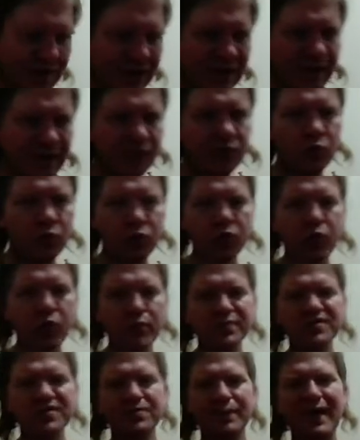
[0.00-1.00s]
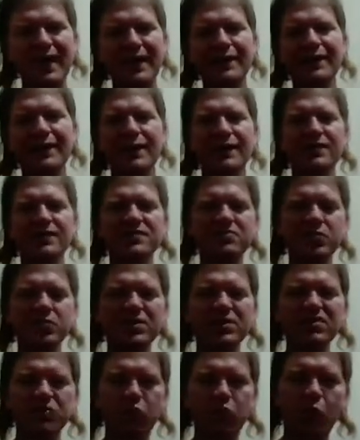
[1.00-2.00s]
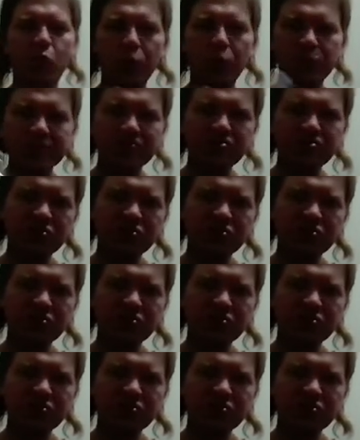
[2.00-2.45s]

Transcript: get 4 corpses back, so it's a corpse